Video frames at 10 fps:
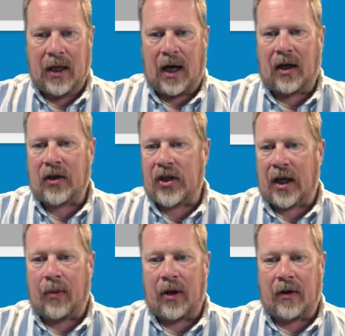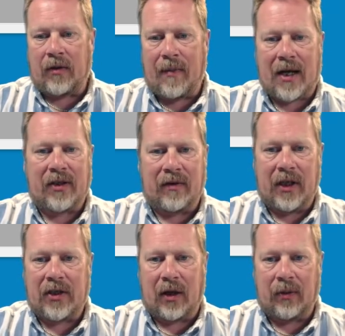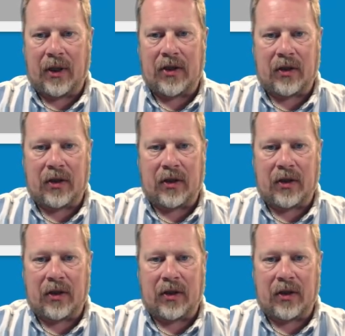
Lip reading: And like I said, I won't go into massive detail with this.